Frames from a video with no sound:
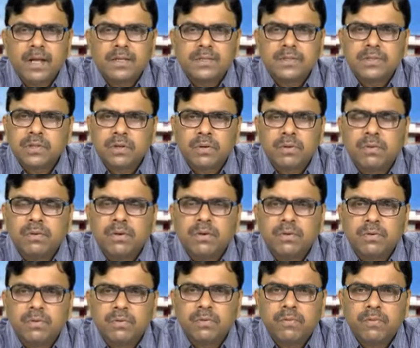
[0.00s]
So
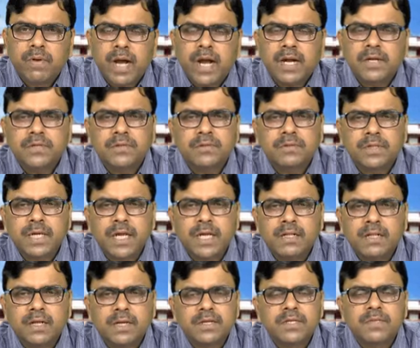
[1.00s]
who had to
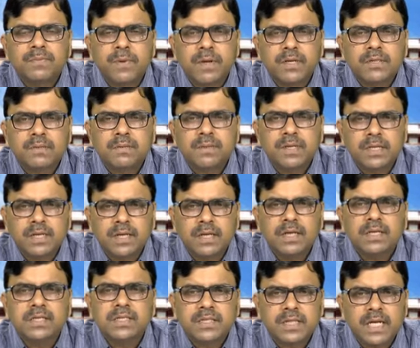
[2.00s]
take the responsibility?
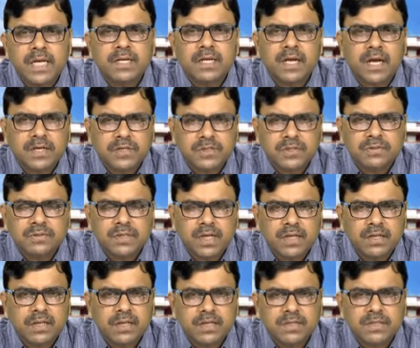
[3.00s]
A state had to
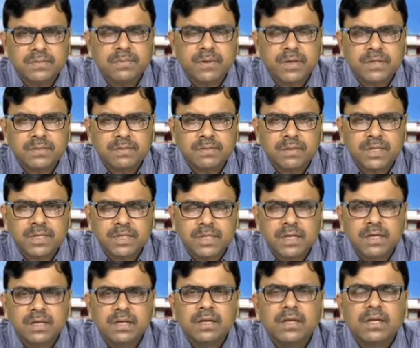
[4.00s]
take the
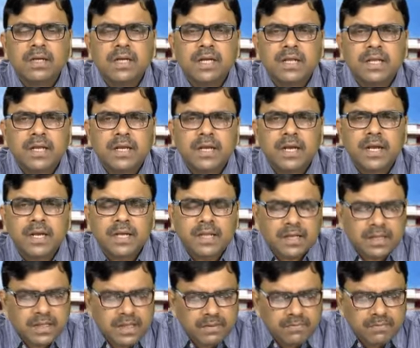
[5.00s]
responsibility. then
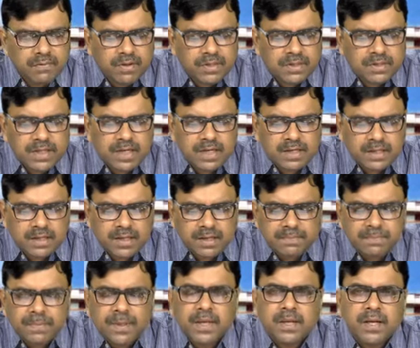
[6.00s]
another thing was that uh,
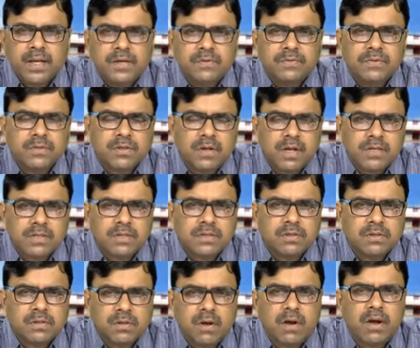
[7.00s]
it was
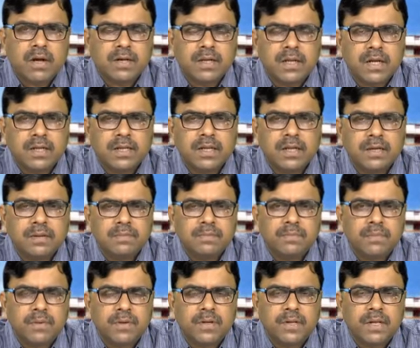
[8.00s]
also thought that the
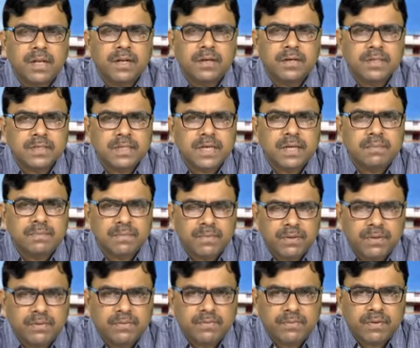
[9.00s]
political regime
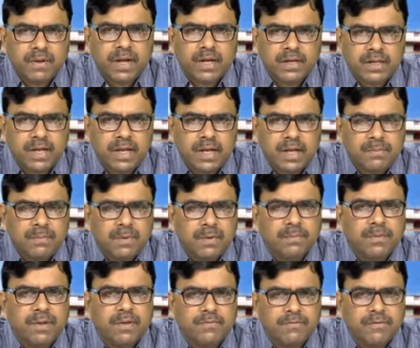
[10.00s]
uh, at the helm
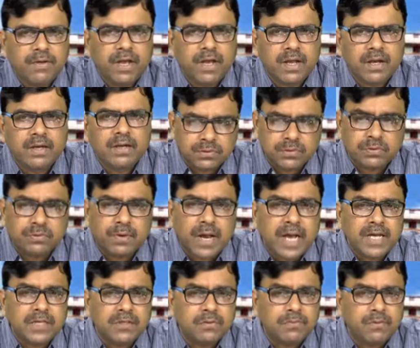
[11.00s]
of the affair to
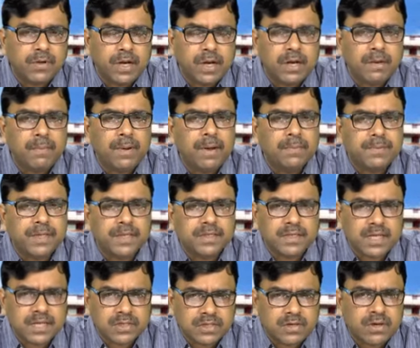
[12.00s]
rise over and above the
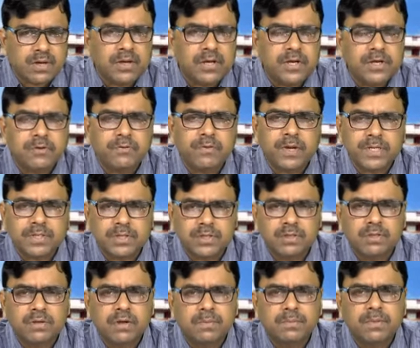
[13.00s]
sectional
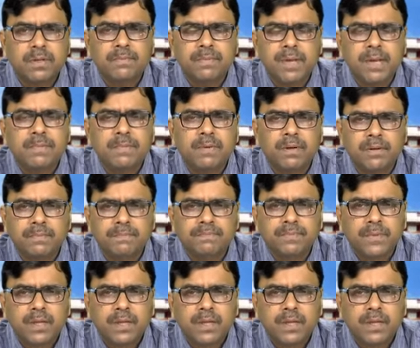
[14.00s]
interest of the people